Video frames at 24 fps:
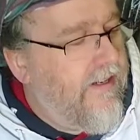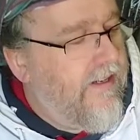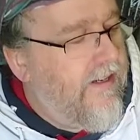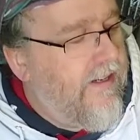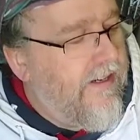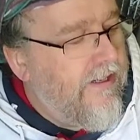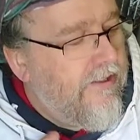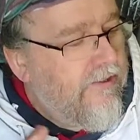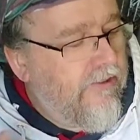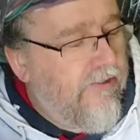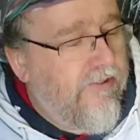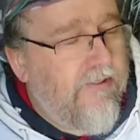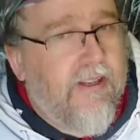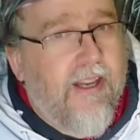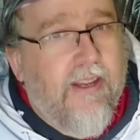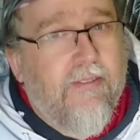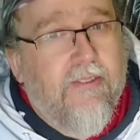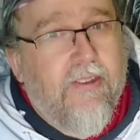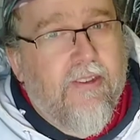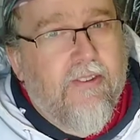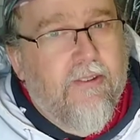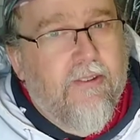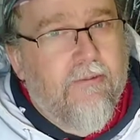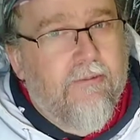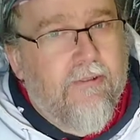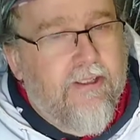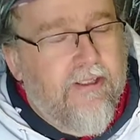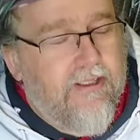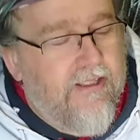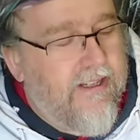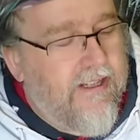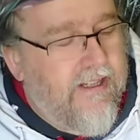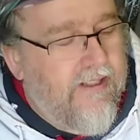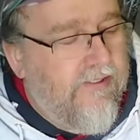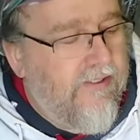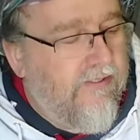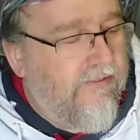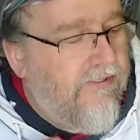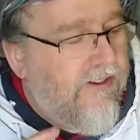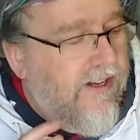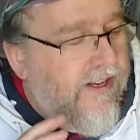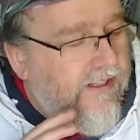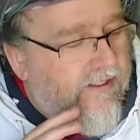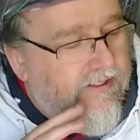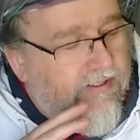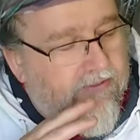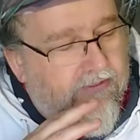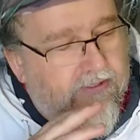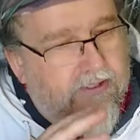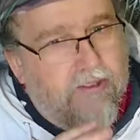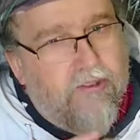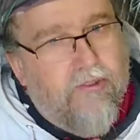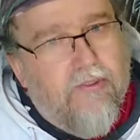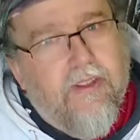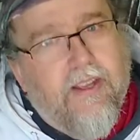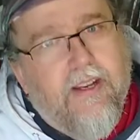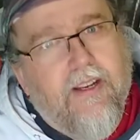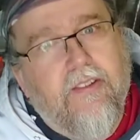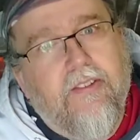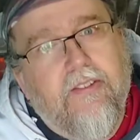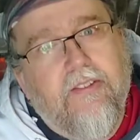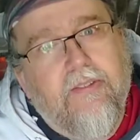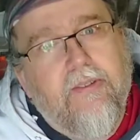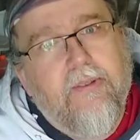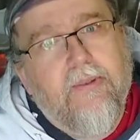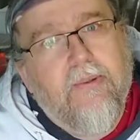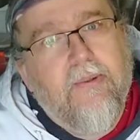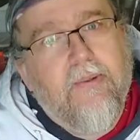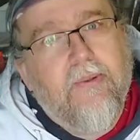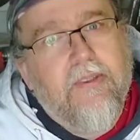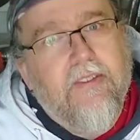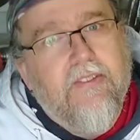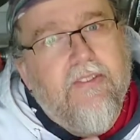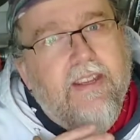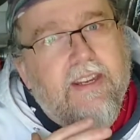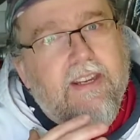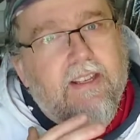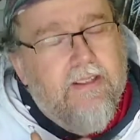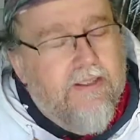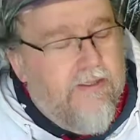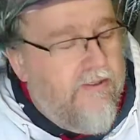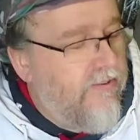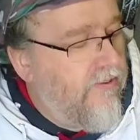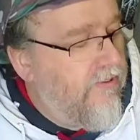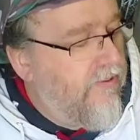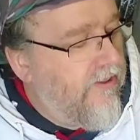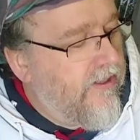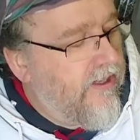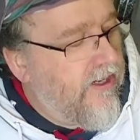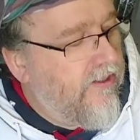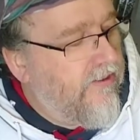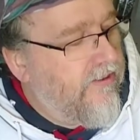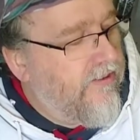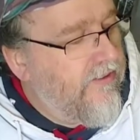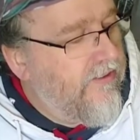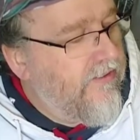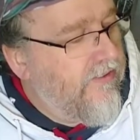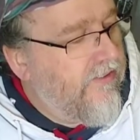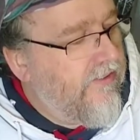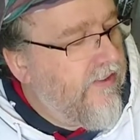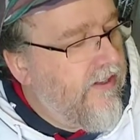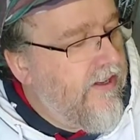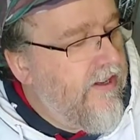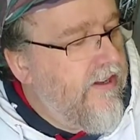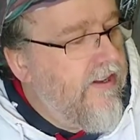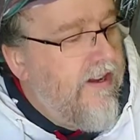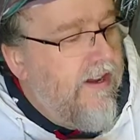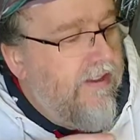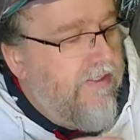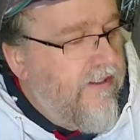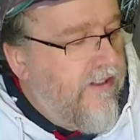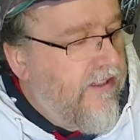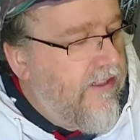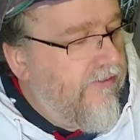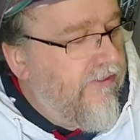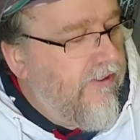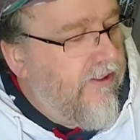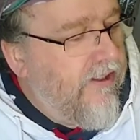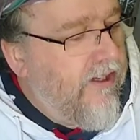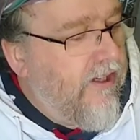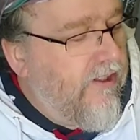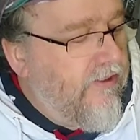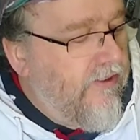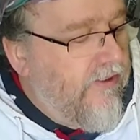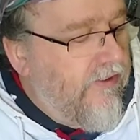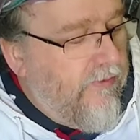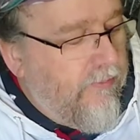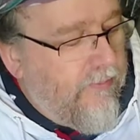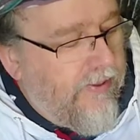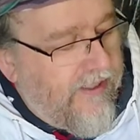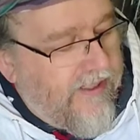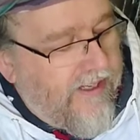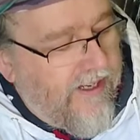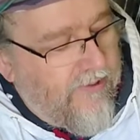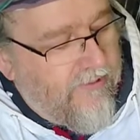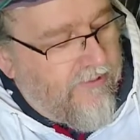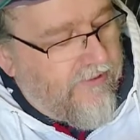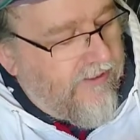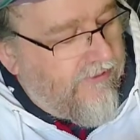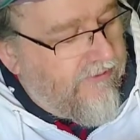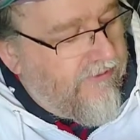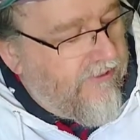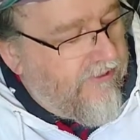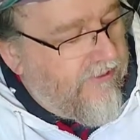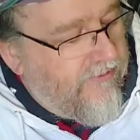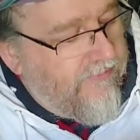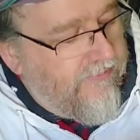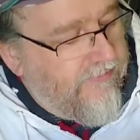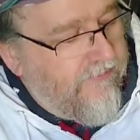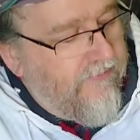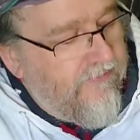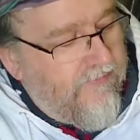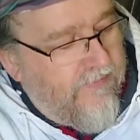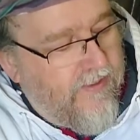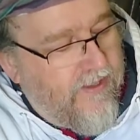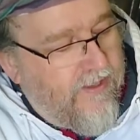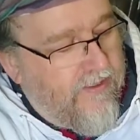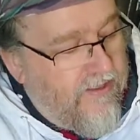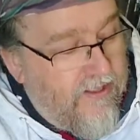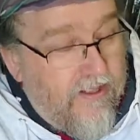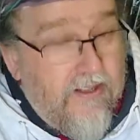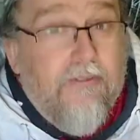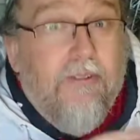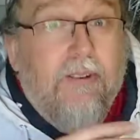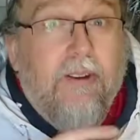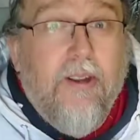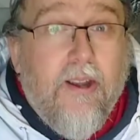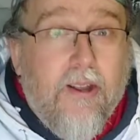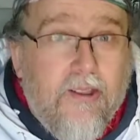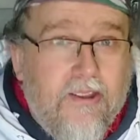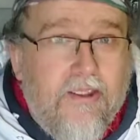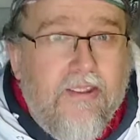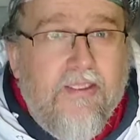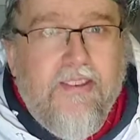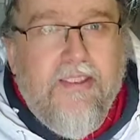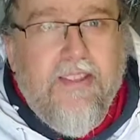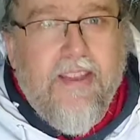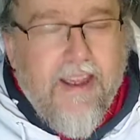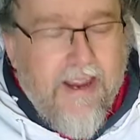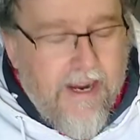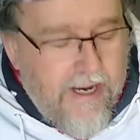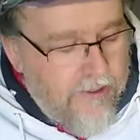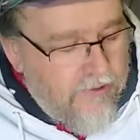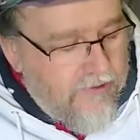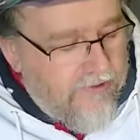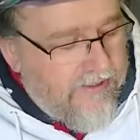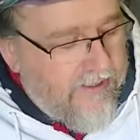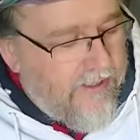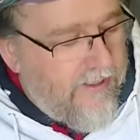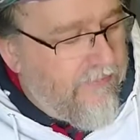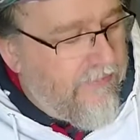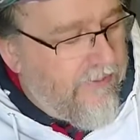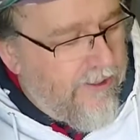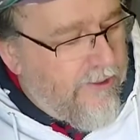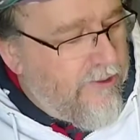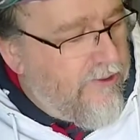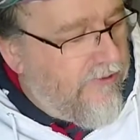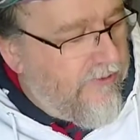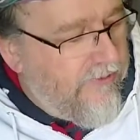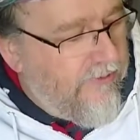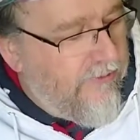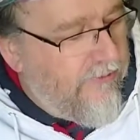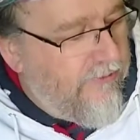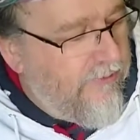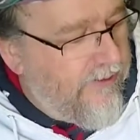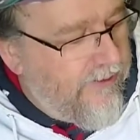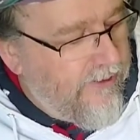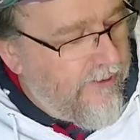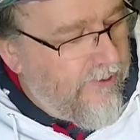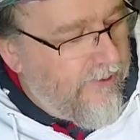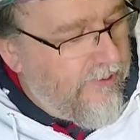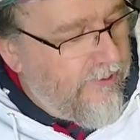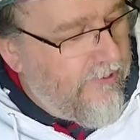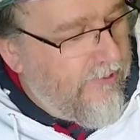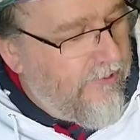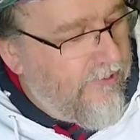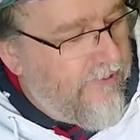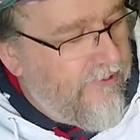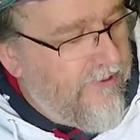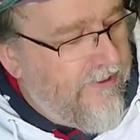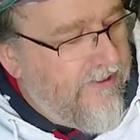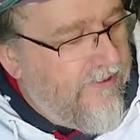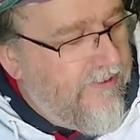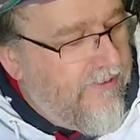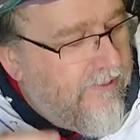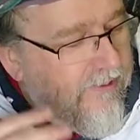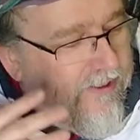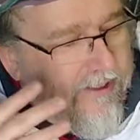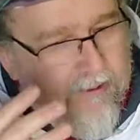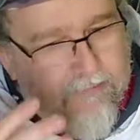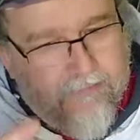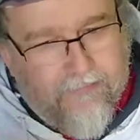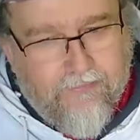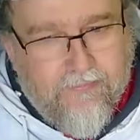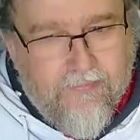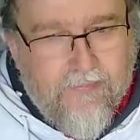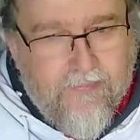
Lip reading: and it just gives us a really nice effect of it just kind of slowly cycling through the colours, and the different colours pick out the different colours in the hydro dip. It just looks really cool, and it's quite